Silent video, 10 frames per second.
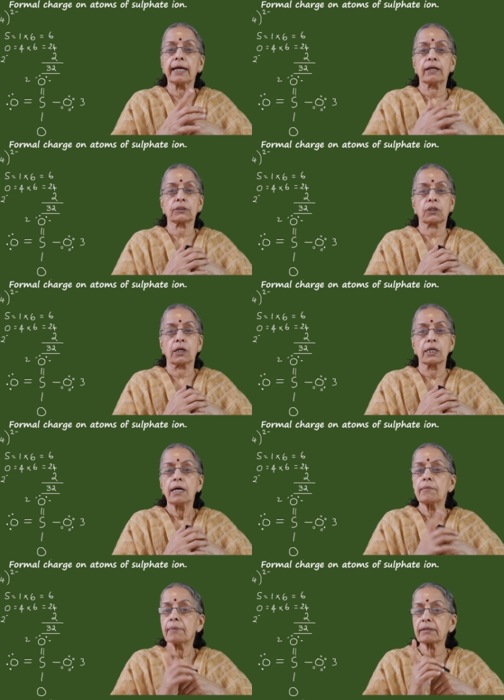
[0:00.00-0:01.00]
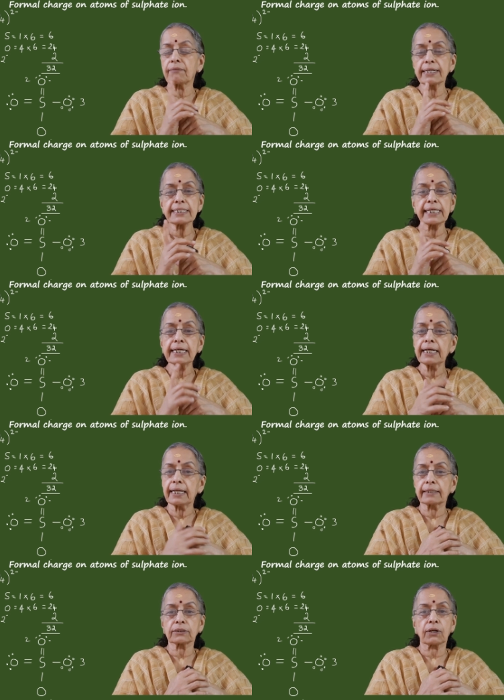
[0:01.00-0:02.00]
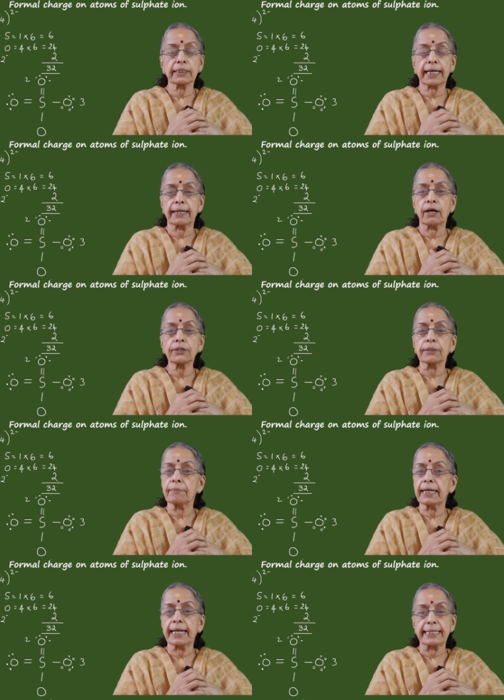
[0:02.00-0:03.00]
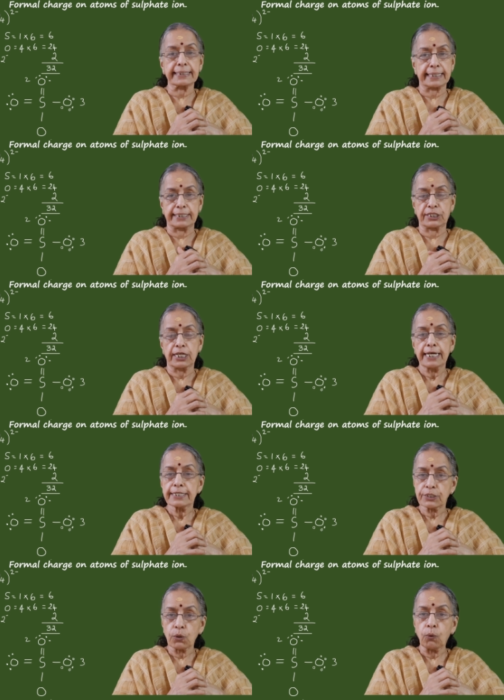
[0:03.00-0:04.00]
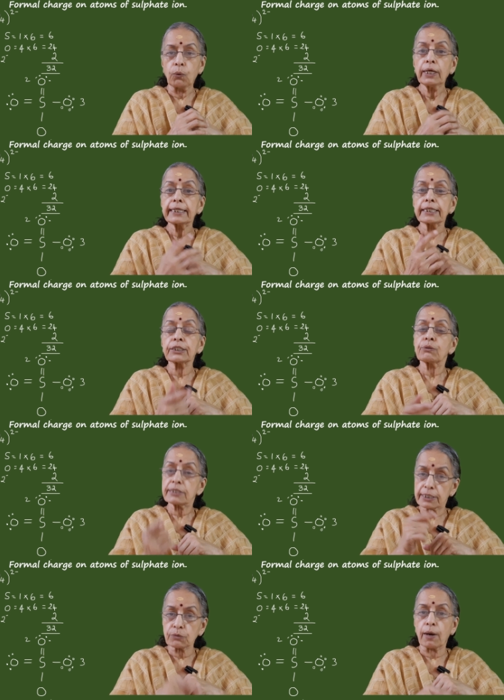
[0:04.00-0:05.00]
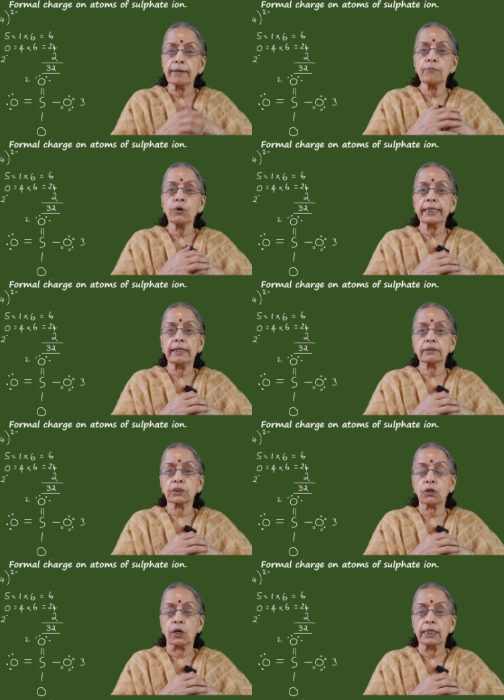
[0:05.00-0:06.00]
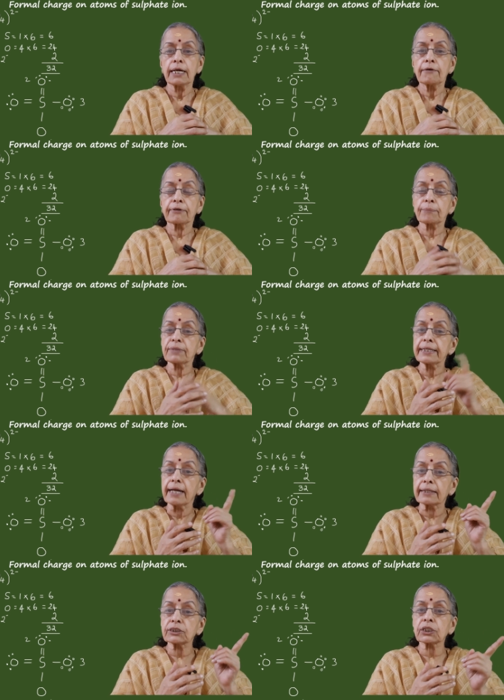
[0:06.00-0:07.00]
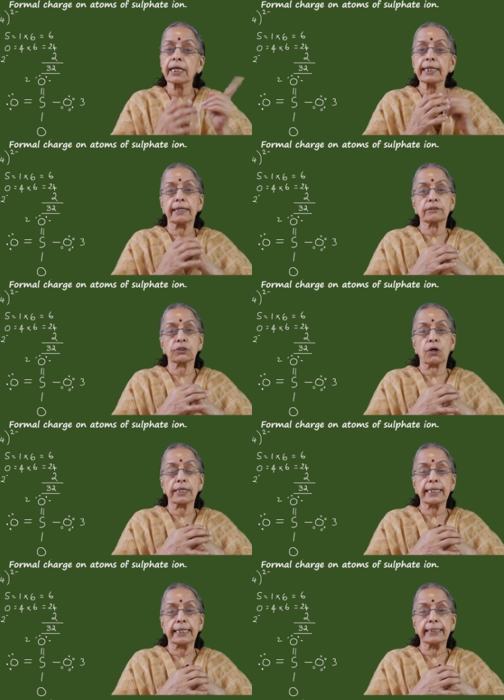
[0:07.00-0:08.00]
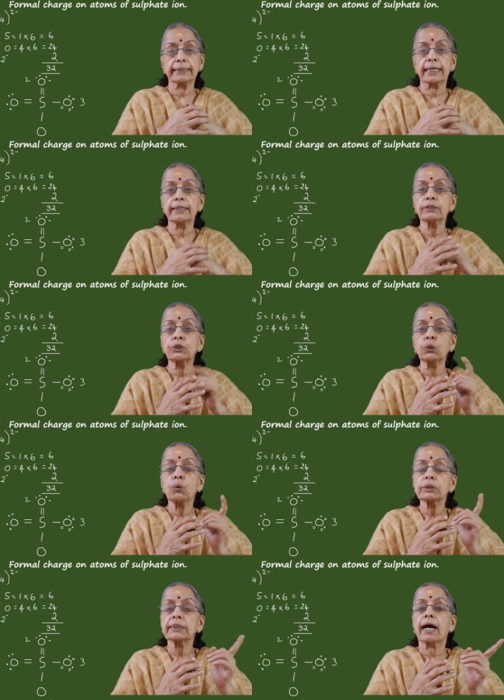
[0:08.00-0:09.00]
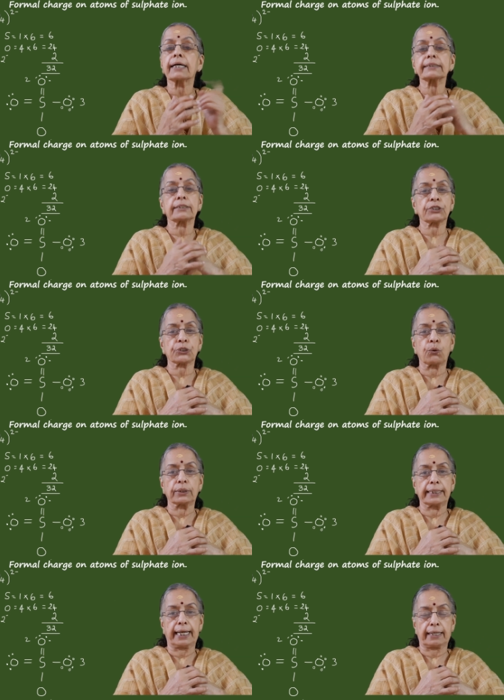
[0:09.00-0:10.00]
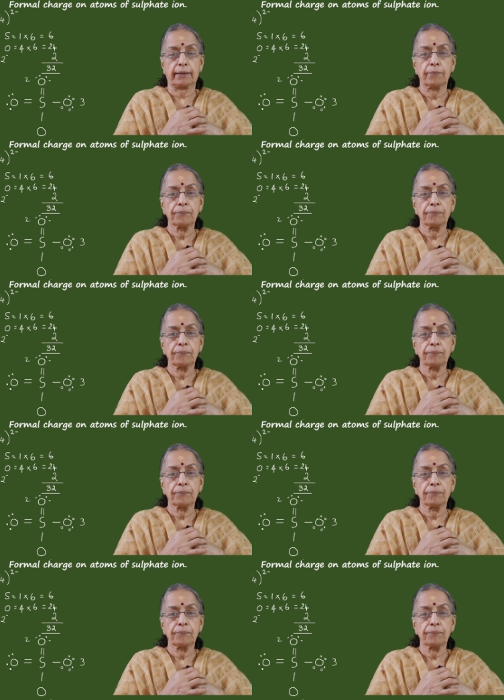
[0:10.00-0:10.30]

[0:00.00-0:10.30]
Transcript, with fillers: electron. But one single electron cannot remain as such. So, it uses one more electron from the extra electron in the two charges shown there.